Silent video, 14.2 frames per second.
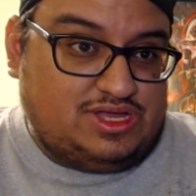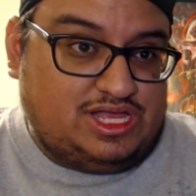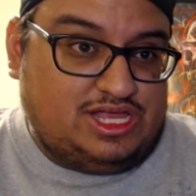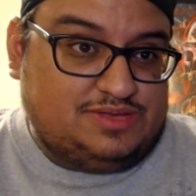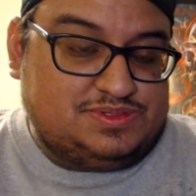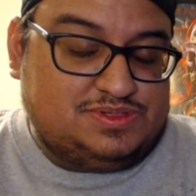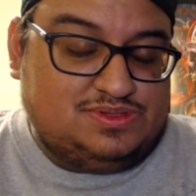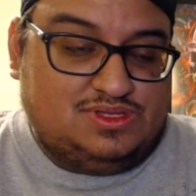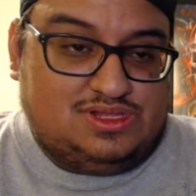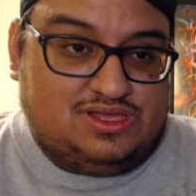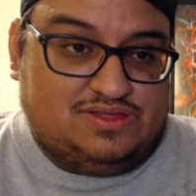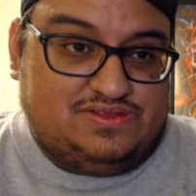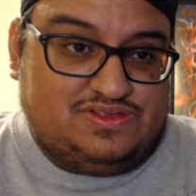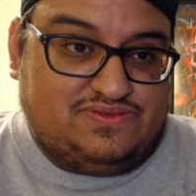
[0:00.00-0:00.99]
I absolutely
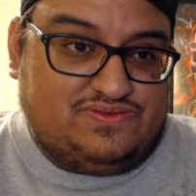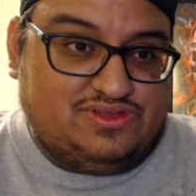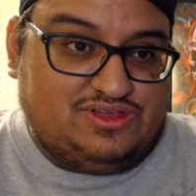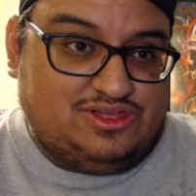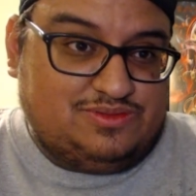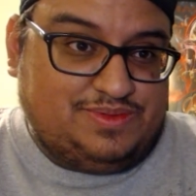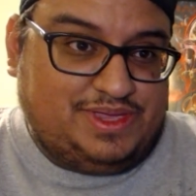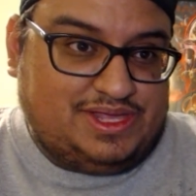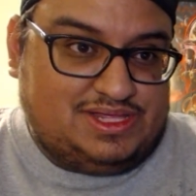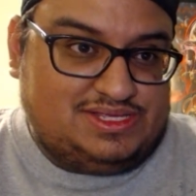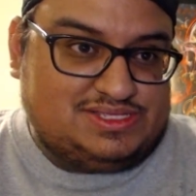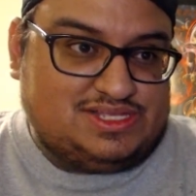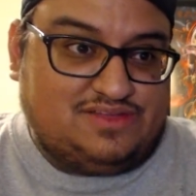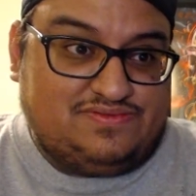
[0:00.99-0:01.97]
love this film. Haley
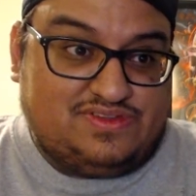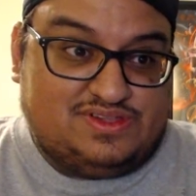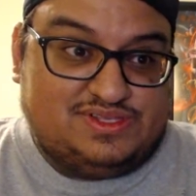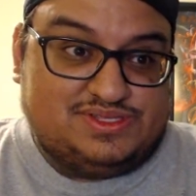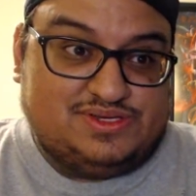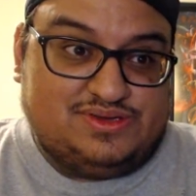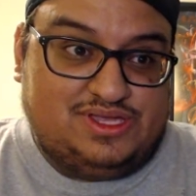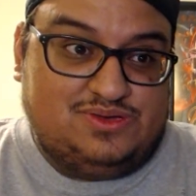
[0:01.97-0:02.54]
Steinfeld is great.